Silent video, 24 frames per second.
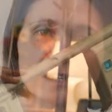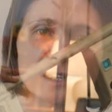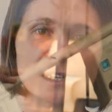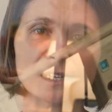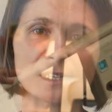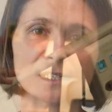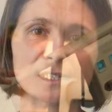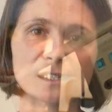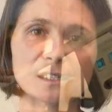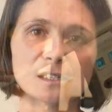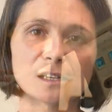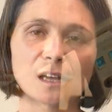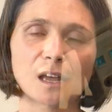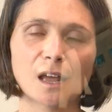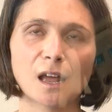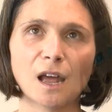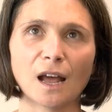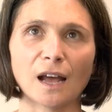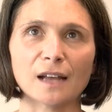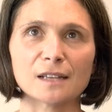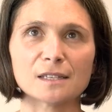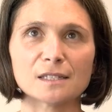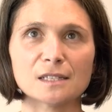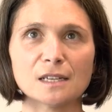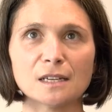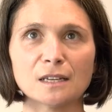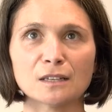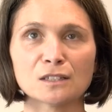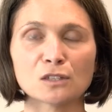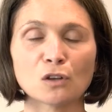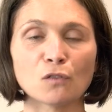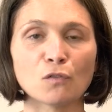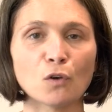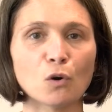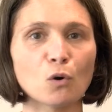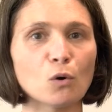this, I see
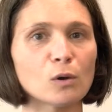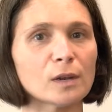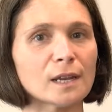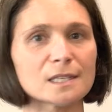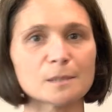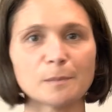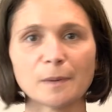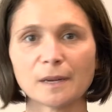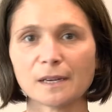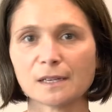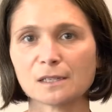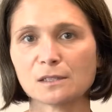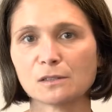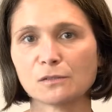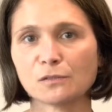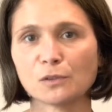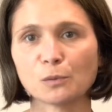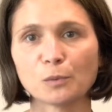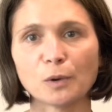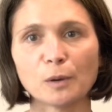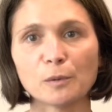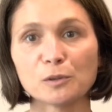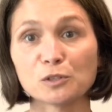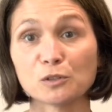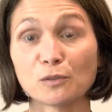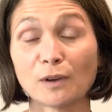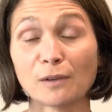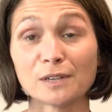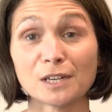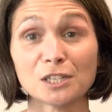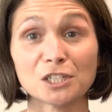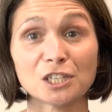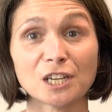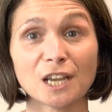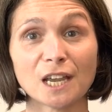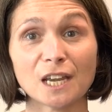sort of all aspects of the work we do around
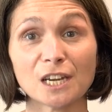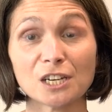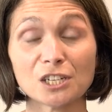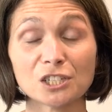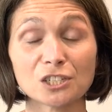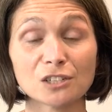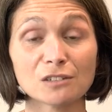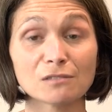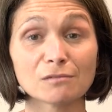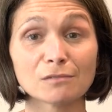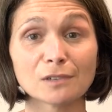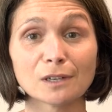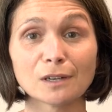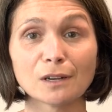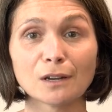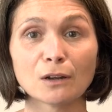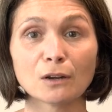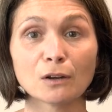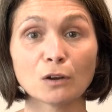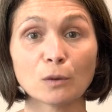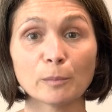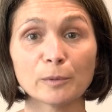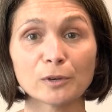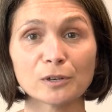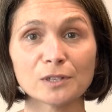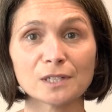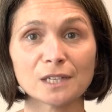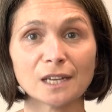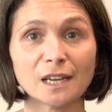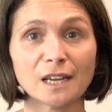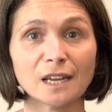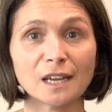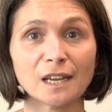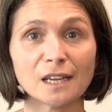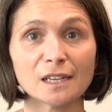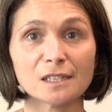education coming under
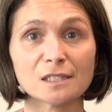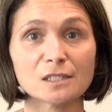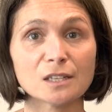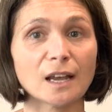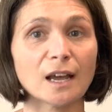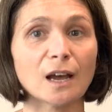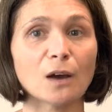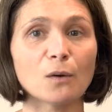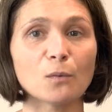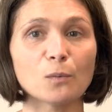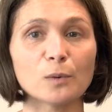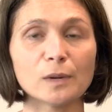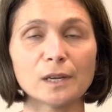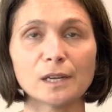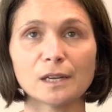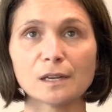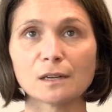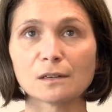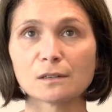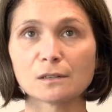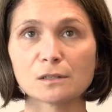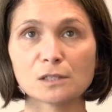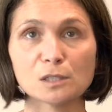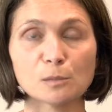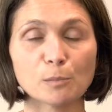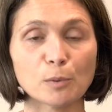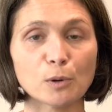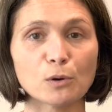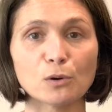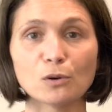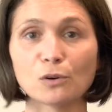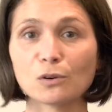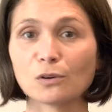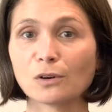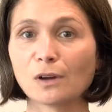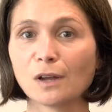here, so how we
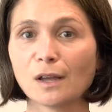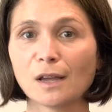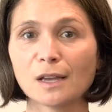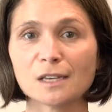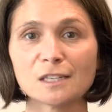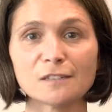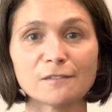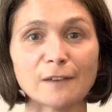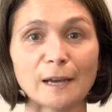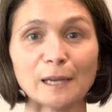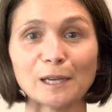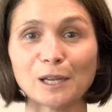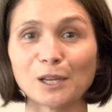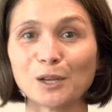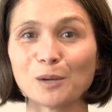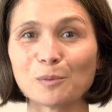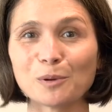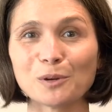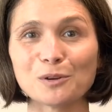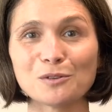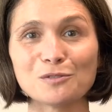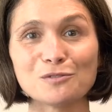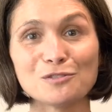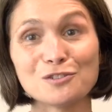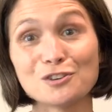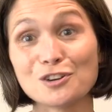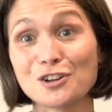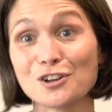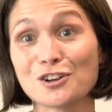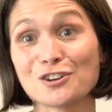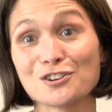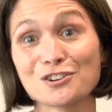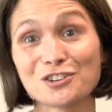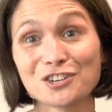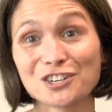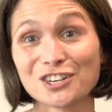support, develop,
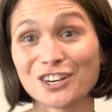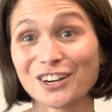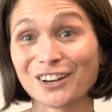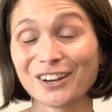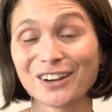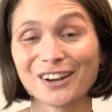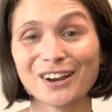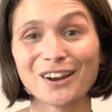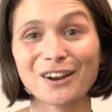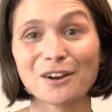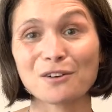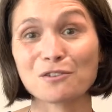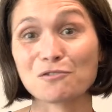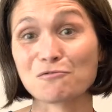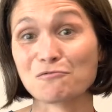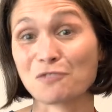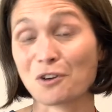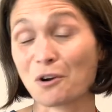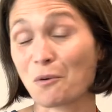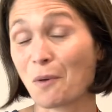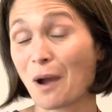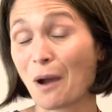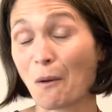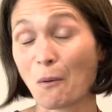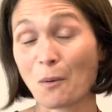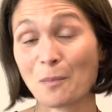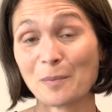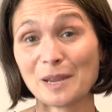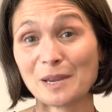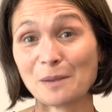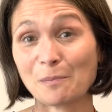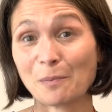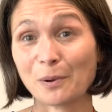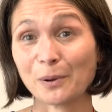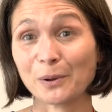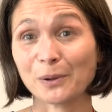nurture, grow our
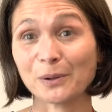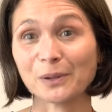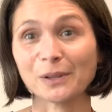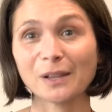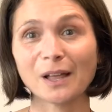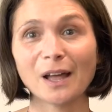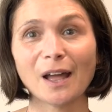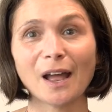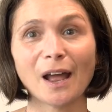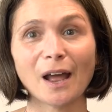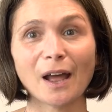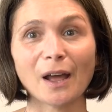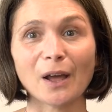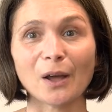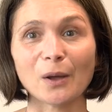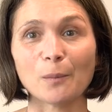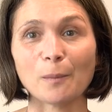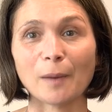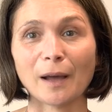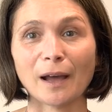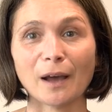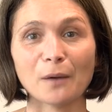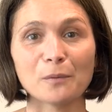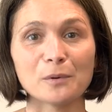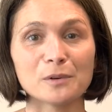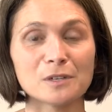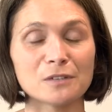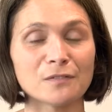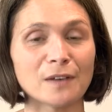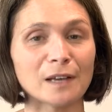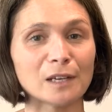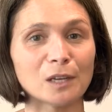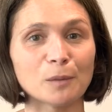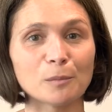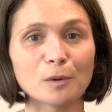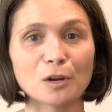people, how we
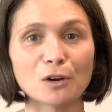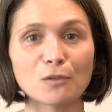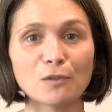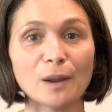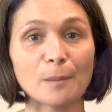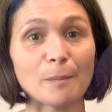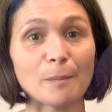develop career